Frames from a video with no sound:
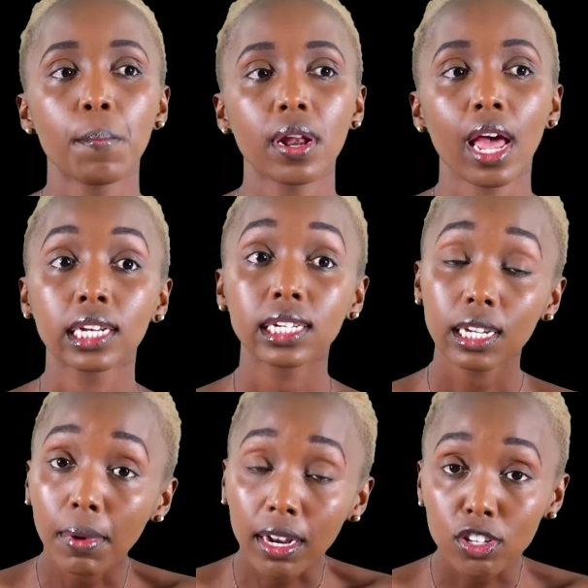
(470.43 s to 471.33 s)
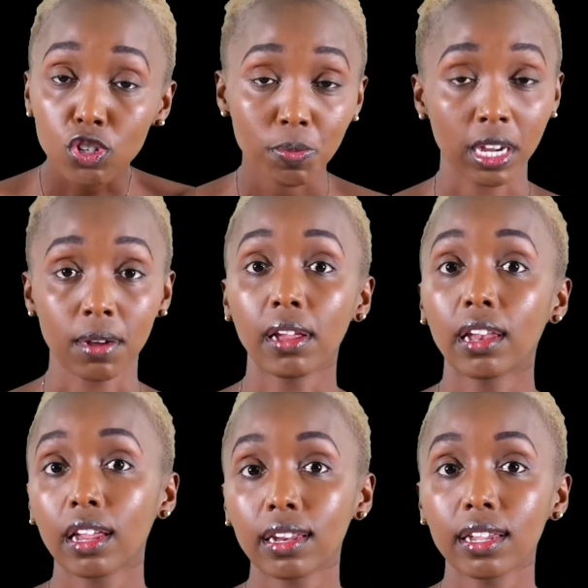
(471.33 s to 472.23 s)
But I did manage to become a
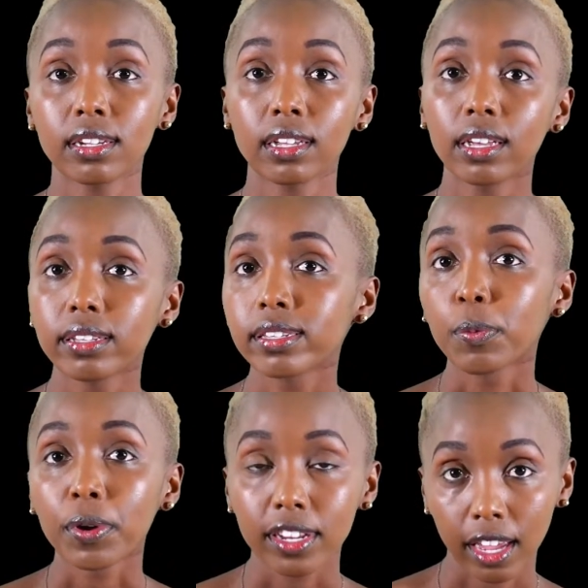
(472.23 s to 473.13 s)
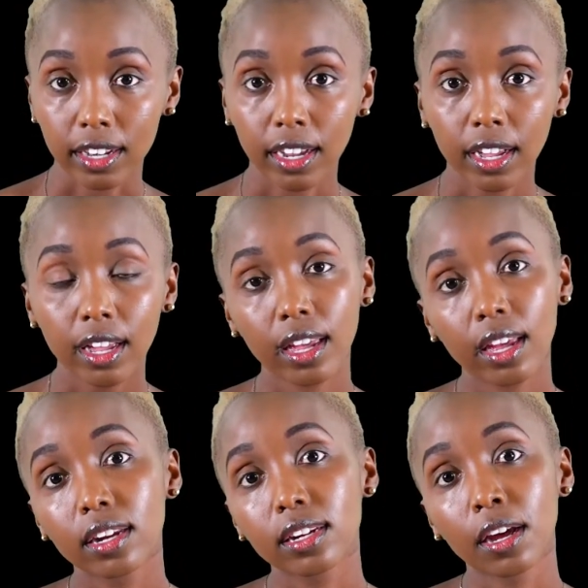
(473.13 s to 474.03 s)
landlady somewhere in Kenya
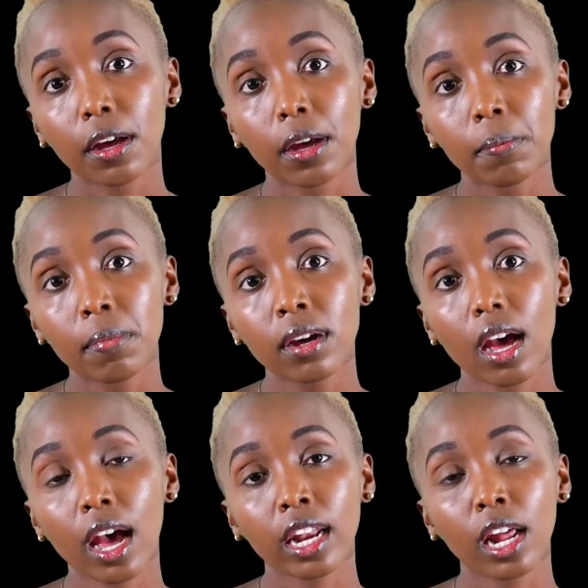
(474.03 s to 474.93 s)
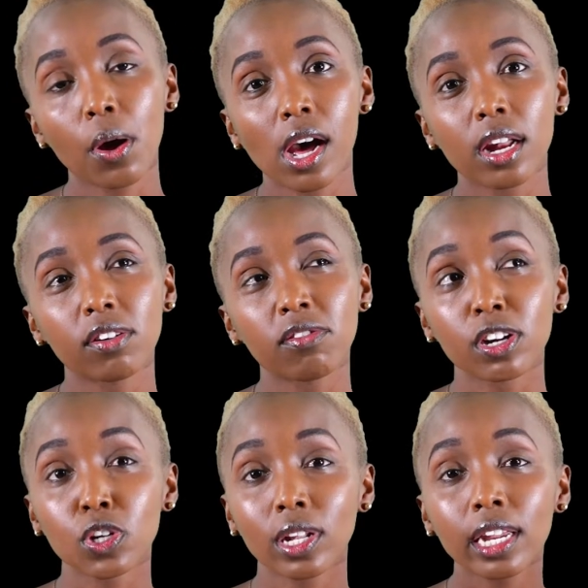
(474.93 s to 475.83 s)
and um, I now earn
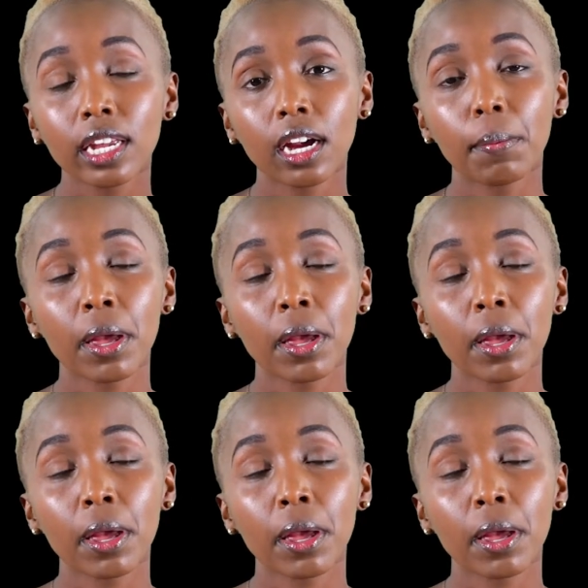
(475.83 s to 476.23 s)
rental income.